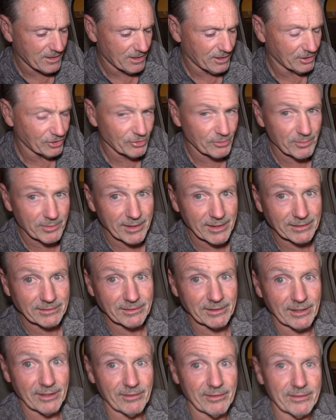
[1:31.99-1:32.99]
illuminate
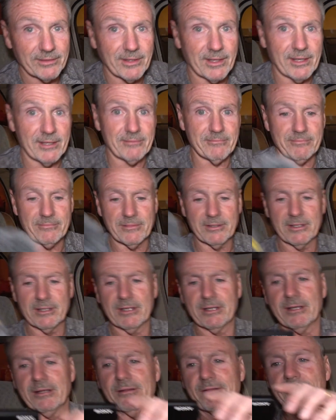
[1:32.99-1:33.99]
there. And then
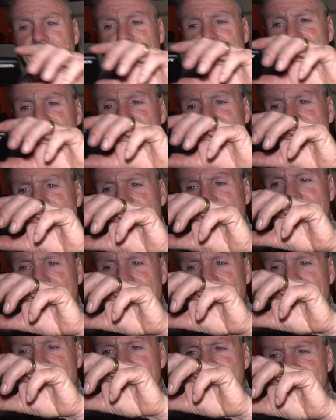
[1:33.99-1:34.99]
there's
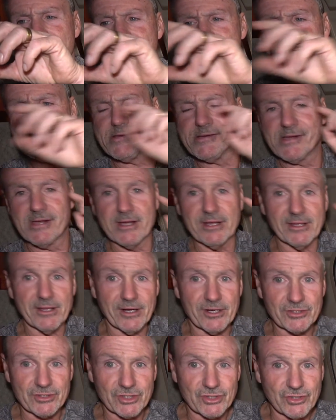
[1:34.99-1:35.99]
the
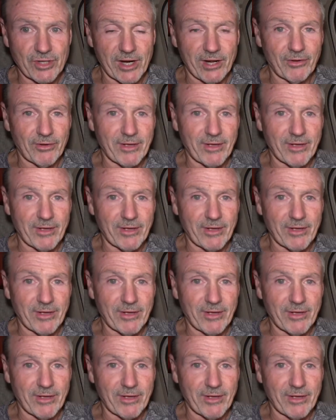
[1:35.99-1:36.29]
trail